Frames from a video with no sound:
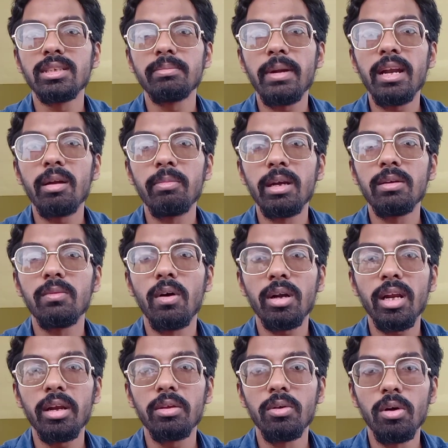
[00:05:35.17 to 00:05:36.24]
Is it a bad update?
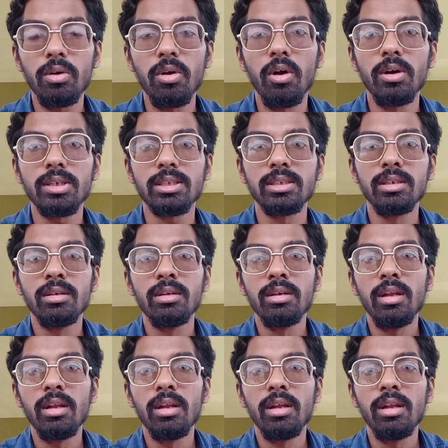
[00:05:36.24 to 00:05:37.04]
What are your thoughts?